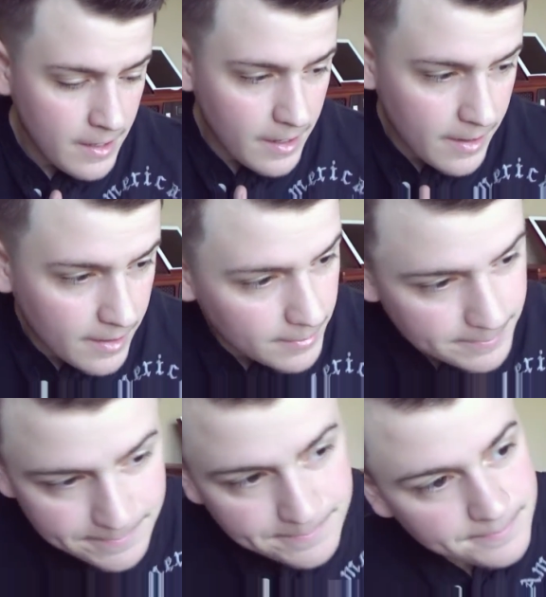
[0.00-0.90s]

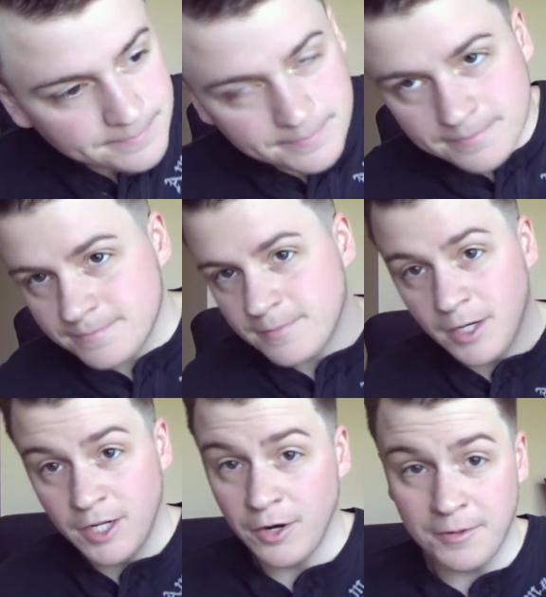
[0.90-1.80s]
a
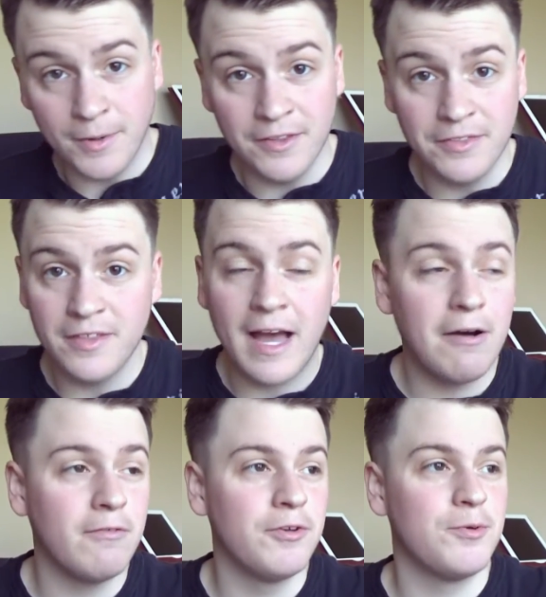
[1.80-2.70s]
year and a month,
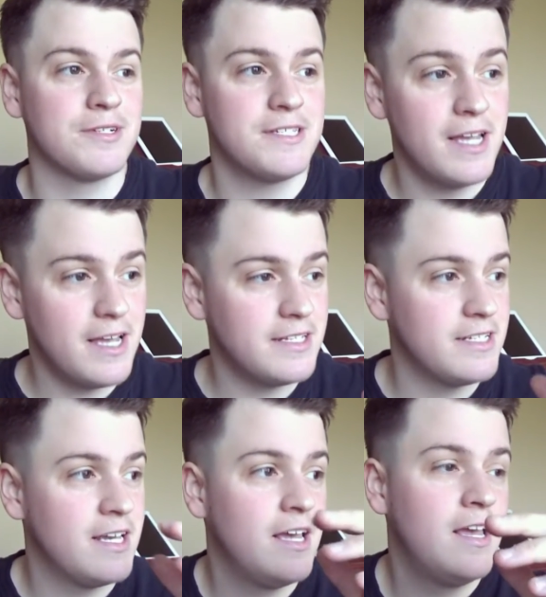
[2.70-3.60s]
however you want to say
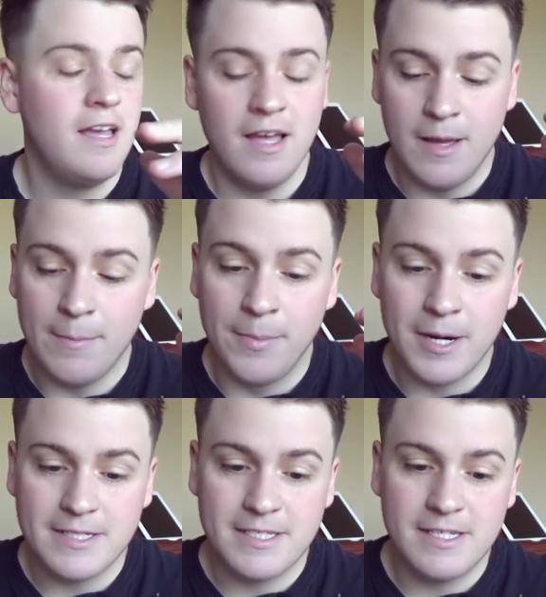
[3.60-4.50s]
it,
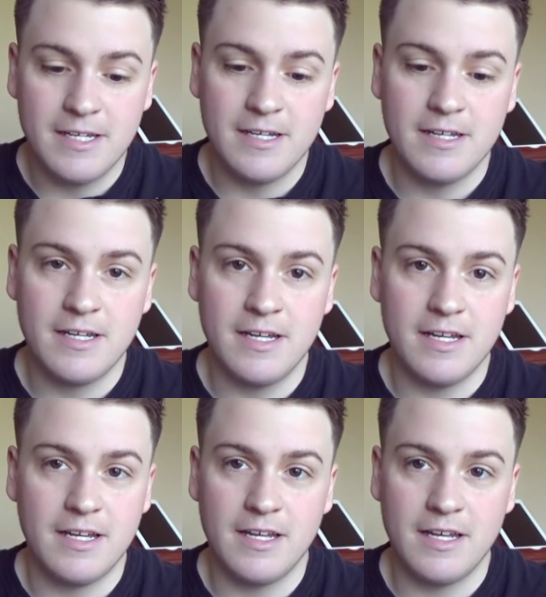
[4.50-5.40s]
but
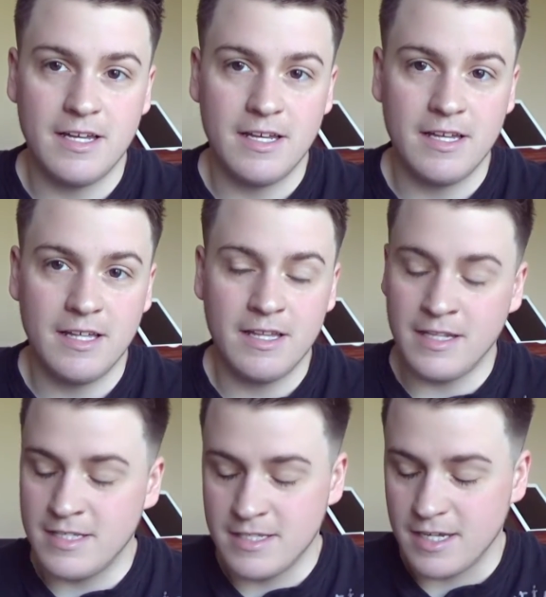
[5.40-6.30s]

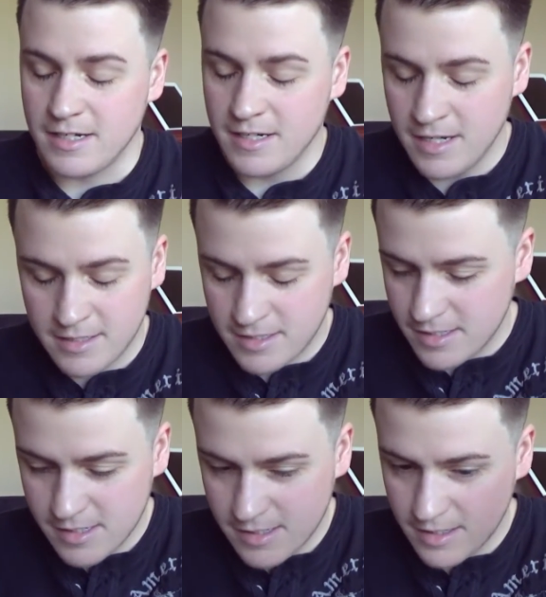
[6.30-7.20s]
that's insane.
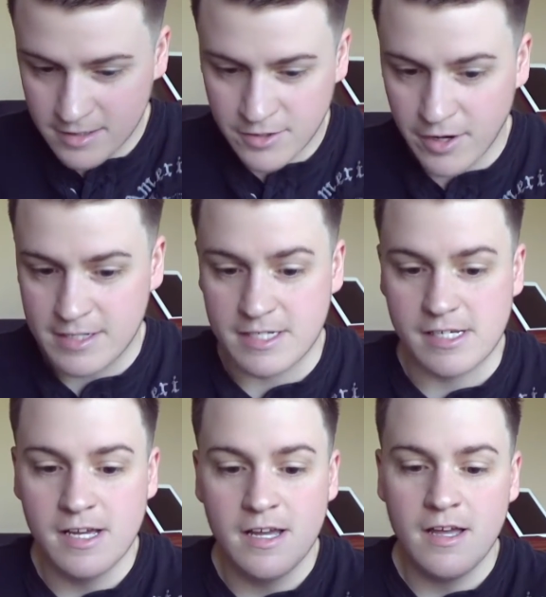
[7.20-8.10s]
It's crazy.